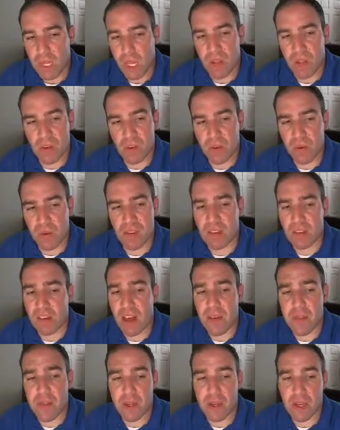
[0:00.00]
There's no one since
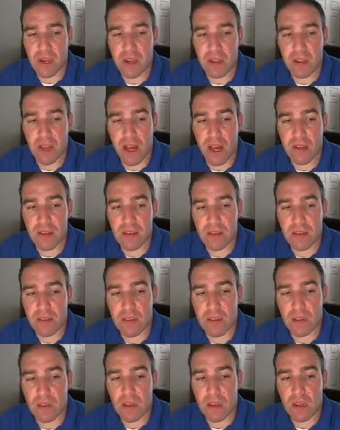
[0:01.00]
I've been in here last.
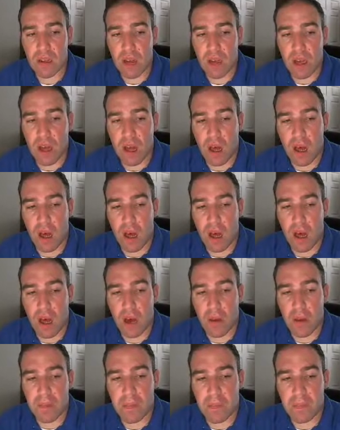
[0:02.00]

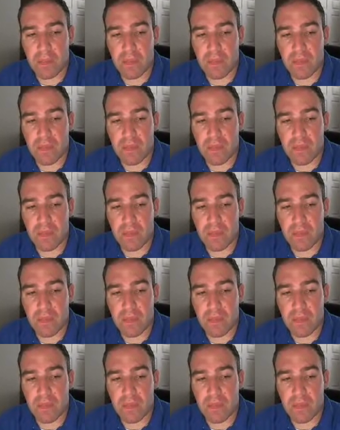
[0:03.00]
Pushbullet,